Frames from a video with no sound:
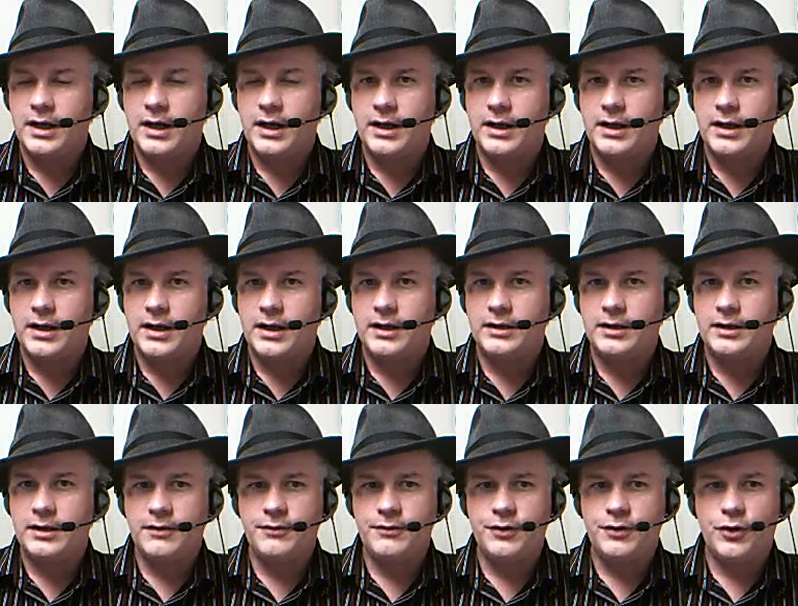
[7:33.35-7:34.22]
A
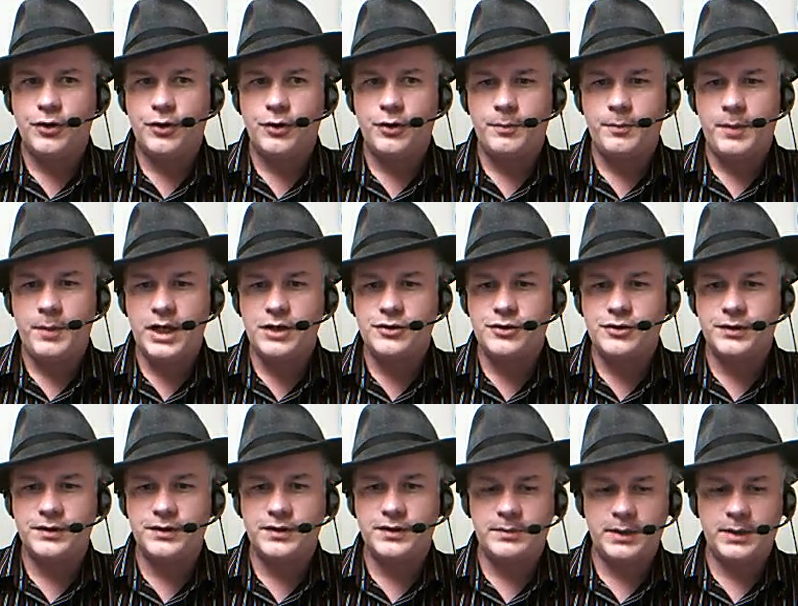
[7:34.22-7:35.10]
lot of your
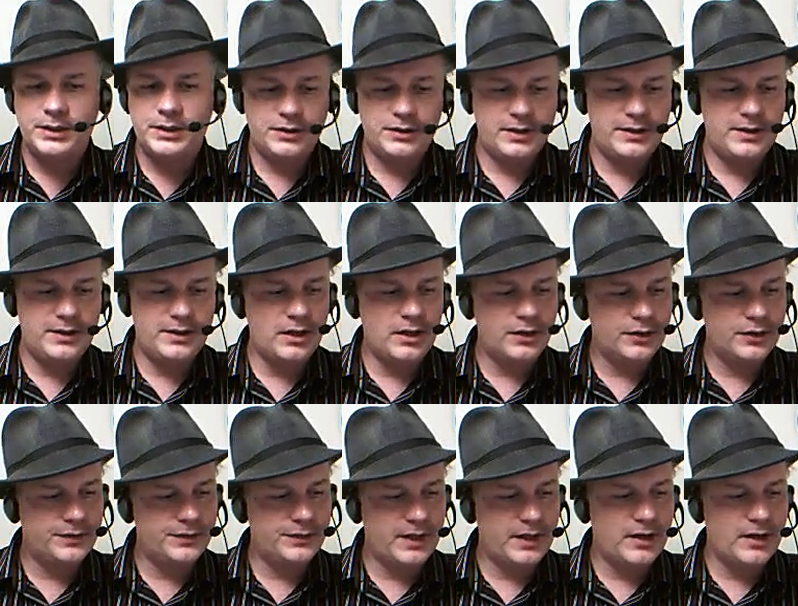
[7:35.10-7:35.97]
patrons, especially the
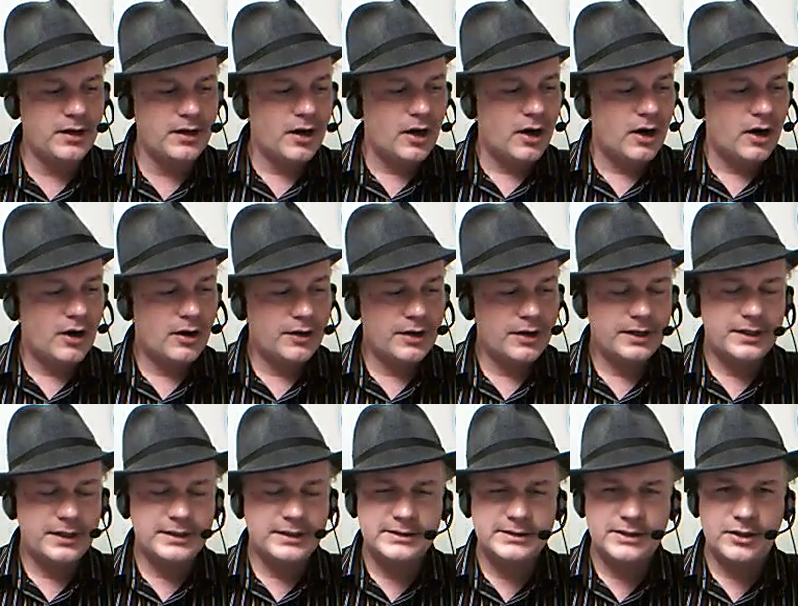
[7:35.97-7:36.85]
younger set, are
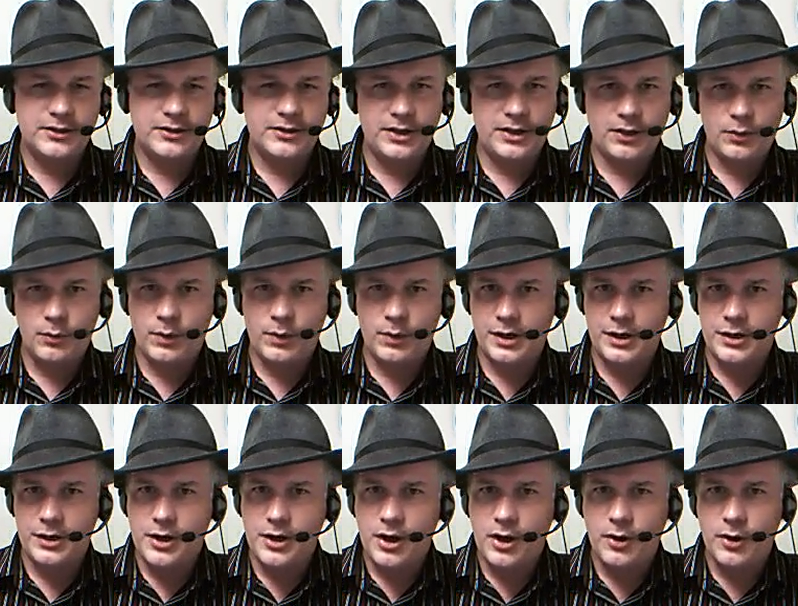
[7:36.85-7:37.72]
not necessarily going to want
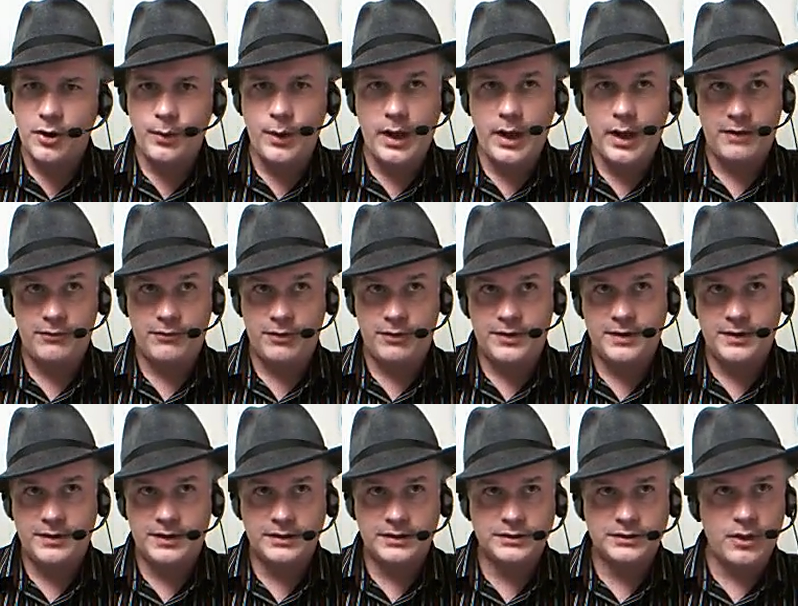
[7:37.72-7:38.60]
to know
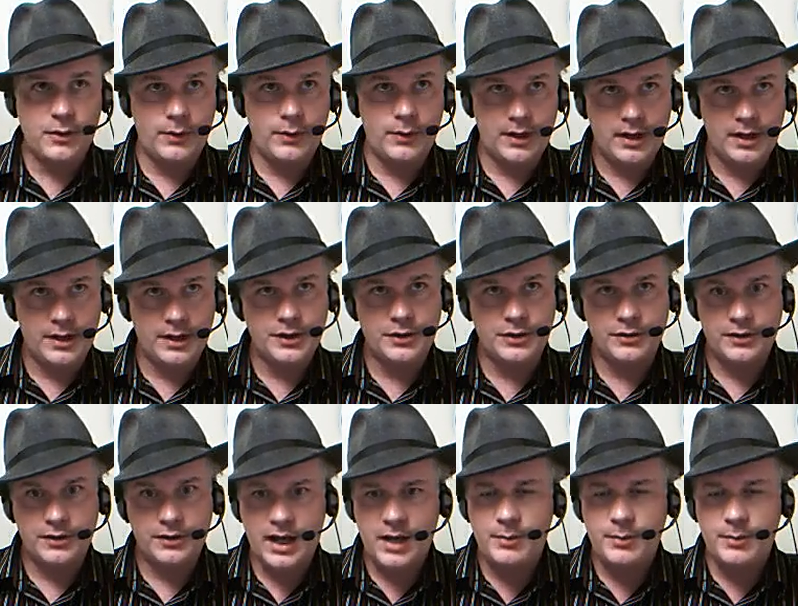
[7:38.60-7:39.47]
everything that's going on in
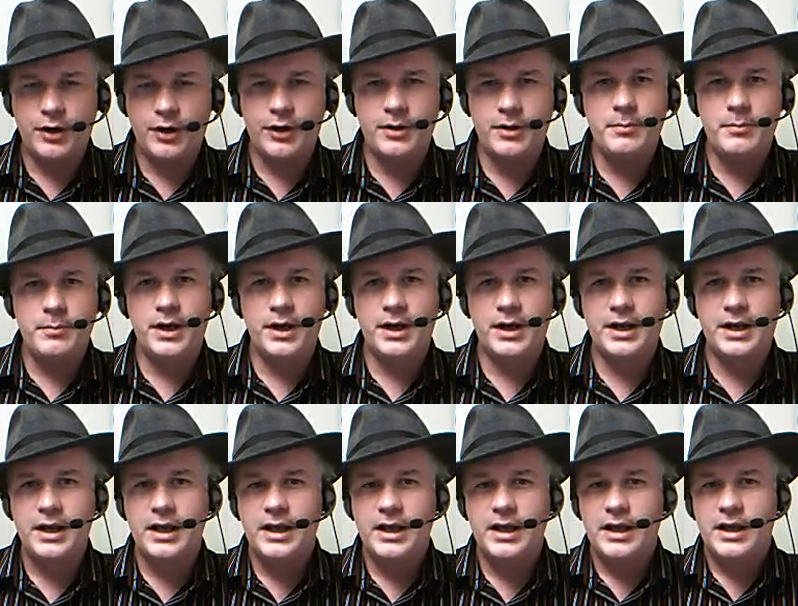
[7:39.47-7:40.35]
your library, but
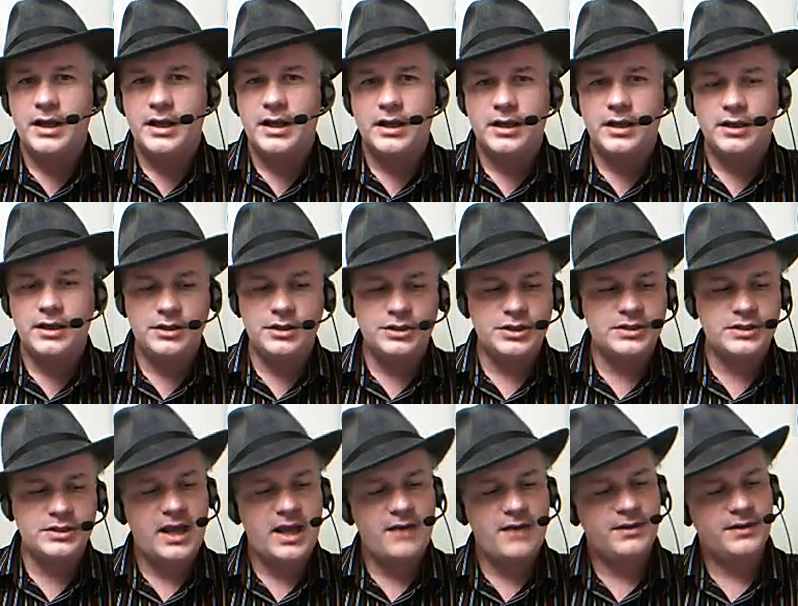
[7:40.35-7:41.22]

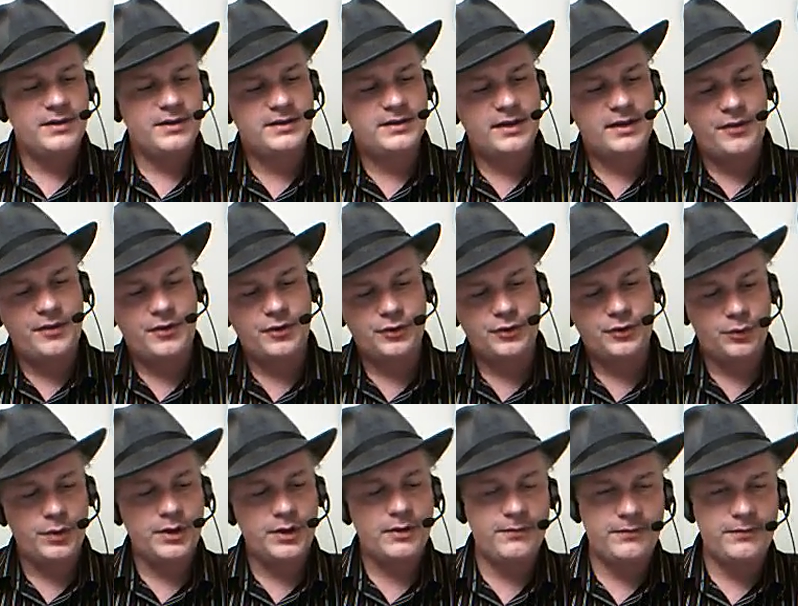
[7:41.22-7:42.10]
just having this on their
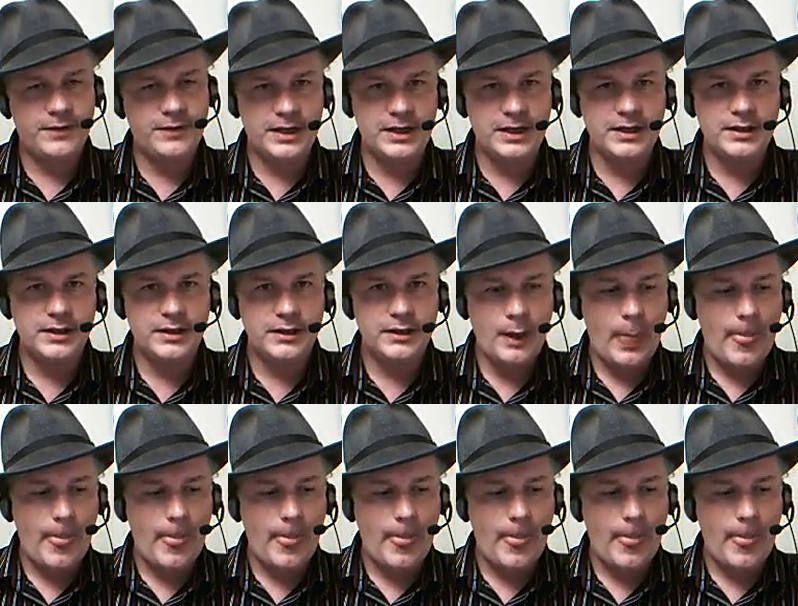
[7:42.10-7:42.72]
Twitter feed